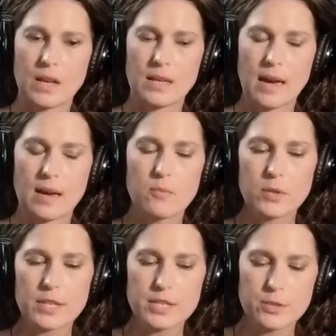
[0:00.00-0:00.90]
Yeah, and we're
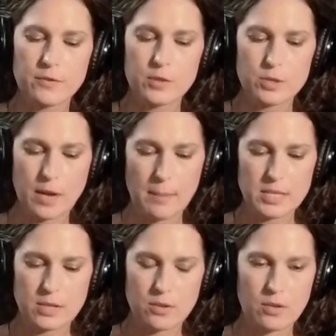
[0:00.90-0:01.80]
going to do a future
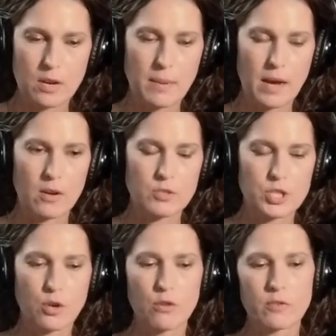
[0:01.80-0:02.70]
episode about
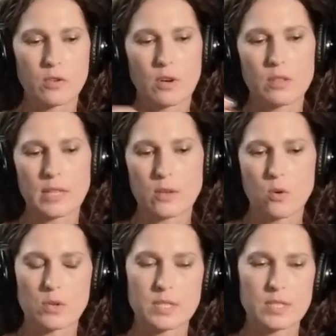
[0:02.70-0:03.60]
just overall like course